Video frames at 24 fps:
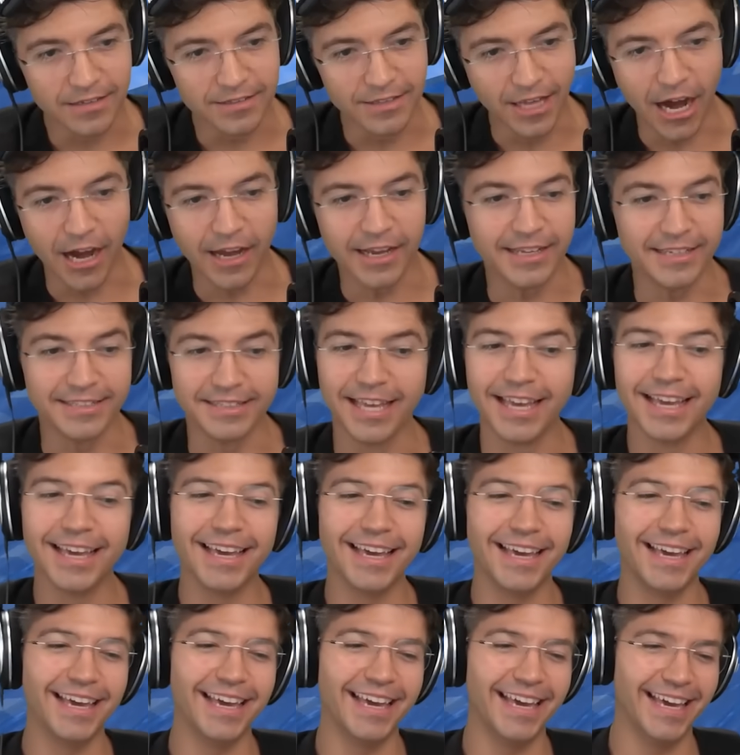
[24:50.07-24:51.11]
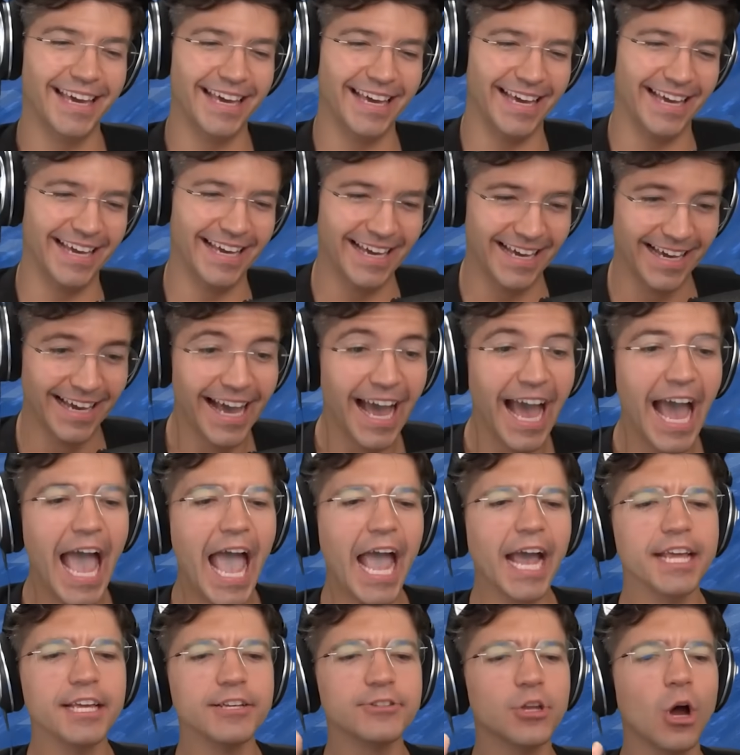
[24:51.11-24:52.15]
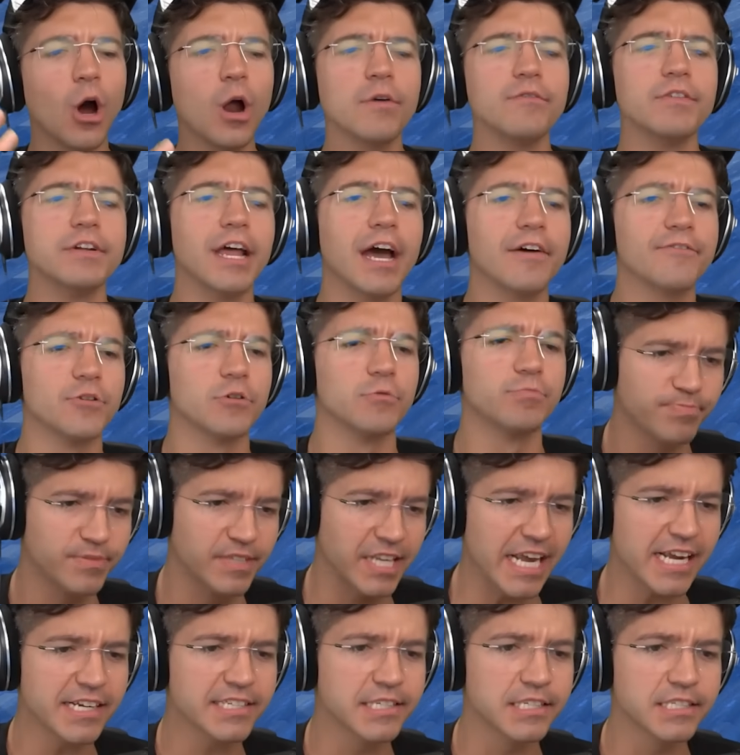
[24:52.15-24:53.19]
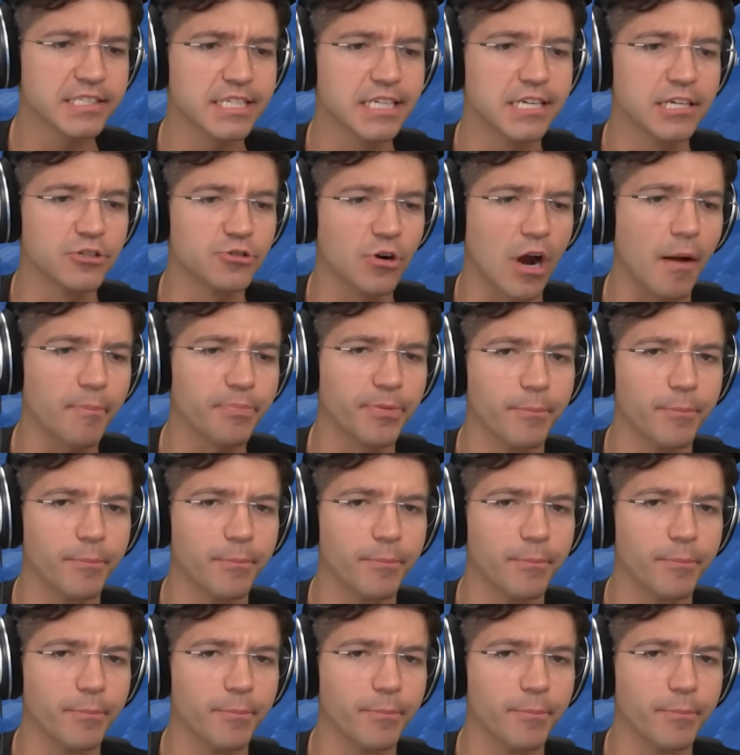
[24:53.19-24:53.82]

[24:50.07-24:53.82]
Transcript: No, he did. And you don't even have the decency to drop the